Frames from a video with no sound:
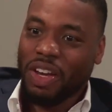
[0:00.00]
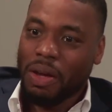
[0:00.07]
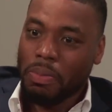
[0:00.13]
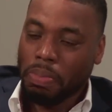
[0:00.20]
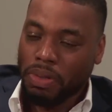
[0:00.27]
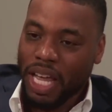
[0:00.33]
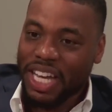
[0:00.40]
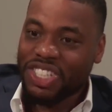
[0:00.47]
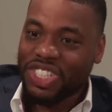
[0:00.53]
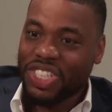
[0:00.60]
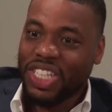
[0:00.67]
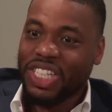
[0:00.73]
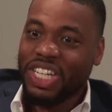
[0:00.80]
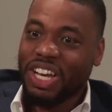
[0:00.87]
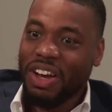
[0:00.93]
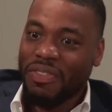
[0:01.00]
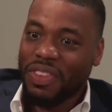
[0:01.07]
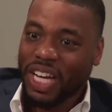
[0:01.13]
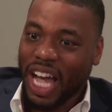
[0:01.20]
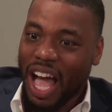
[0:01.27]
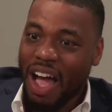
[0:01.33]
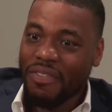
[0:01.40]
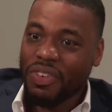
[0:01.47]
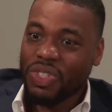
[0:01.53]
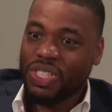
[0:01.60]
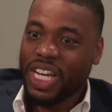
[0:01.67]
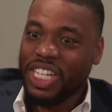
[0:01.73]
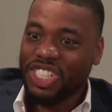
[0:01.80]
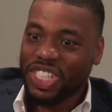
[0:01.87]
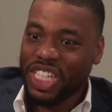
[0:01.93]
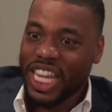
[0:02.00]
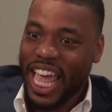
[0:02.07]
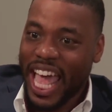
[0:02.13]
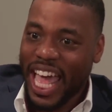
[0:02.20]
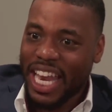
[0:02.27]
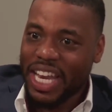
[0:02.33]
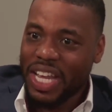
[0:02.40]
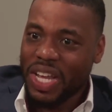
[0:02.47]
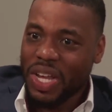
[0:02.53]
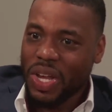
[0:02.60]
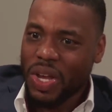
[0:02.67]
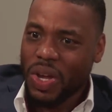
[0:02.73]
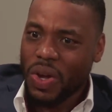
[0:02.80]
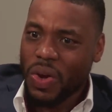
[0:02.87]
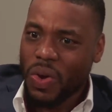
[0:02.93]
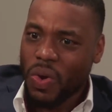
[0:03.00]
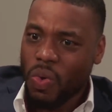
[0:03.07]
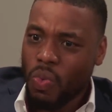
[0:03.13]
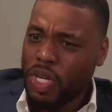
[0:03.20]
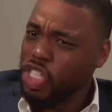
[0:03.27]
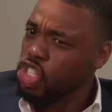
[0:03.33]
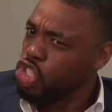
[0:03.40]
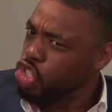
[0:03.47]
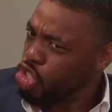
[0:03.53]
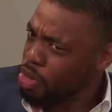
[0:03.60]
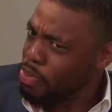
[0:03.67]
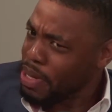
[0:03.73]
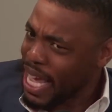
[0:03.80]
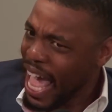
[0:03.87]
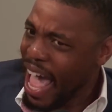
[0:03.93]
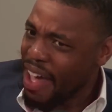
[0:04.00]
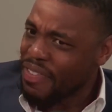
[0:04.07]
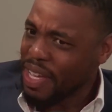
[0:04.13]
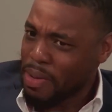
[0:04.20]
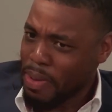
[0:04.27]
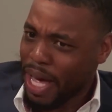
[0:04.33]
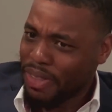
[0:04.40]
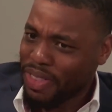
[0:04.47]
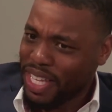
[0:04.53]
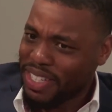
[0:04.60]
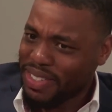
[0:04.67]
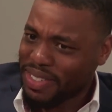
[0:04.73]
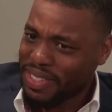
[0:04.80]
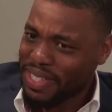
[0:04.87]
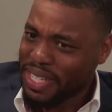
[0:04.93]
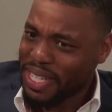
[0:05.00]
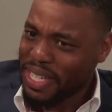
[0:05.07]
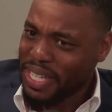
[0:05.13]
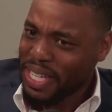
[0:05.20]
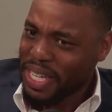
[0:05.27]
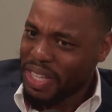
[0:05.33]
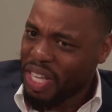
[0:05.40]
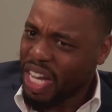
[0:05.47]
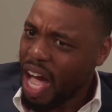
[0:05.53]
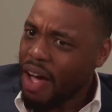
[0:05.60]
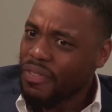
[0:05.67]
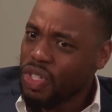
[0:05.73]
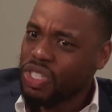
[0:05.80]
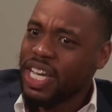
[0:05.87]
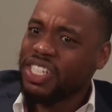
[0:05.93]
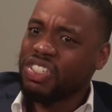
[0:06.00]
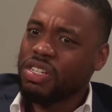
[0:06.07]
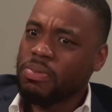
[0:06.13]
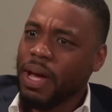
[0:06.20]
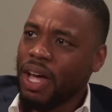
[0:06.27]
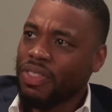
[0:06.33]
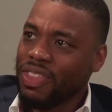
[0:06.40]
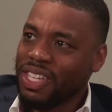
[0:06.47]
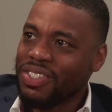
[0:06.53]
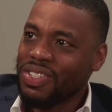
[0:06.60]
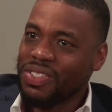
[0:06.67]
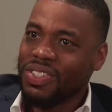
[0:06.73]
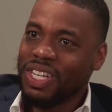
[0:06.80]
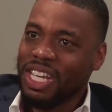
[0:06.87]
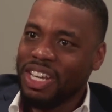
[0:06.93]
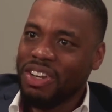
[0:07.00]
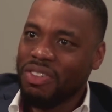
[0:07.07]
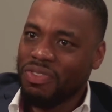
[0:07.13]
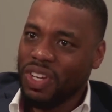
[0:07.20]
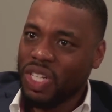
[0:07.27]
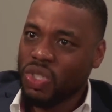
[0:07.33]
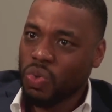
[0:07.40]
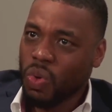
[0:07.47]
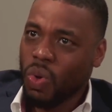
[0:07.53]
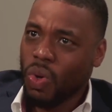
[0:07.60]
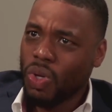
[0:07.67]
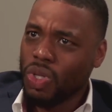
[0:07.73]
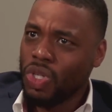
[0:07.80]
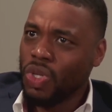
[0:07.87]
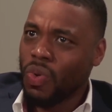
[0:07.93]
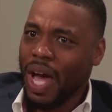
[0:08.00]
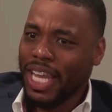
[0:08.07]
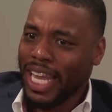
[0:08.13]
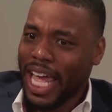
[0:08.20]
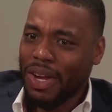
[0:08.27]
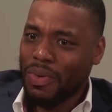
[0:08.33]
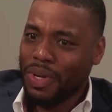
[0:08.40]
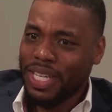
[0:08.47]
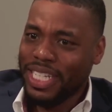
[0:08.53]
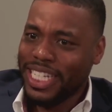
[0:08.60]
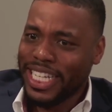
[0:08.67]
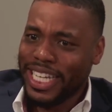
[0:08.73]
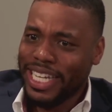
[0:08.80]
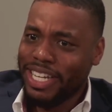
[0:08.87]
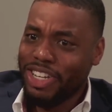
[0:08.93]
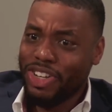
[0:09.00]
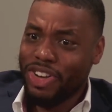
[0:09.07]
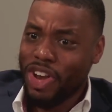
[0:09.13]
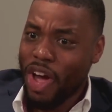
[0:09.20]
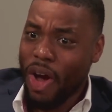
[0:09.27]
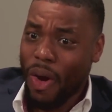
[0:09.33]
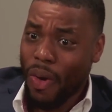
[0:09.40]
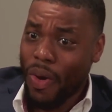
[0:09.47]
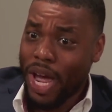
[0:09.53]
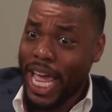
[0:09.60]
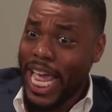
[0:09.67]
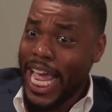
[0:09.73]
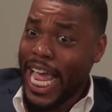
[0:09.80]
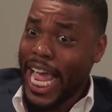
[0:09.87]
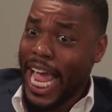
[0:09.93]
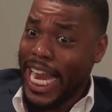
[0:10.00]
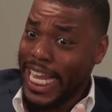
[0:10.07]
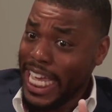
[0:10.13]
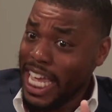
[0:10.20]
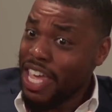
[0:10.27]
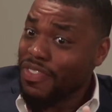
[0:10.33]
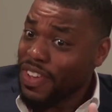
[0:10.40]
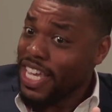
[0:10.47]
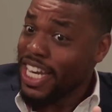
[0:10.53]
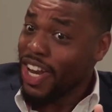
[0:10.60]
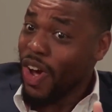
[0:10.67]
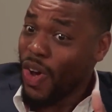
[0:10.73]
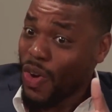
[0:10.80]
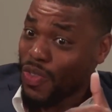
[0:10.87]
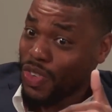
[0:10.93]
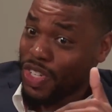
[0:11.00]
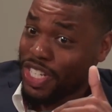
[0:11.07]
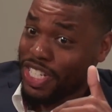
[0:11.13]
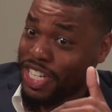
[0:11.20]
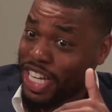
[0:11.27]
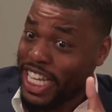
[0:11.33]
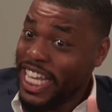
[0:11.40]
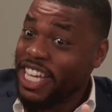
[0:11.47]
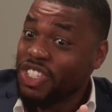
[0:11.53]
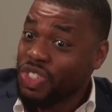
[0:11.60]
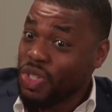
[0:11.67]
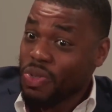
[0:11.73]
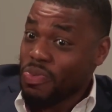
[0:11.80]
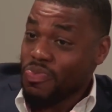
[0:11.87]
the complexion of the conversation that we should be having about this. The conversation about this is an individual. Do I like what he did? No. And even to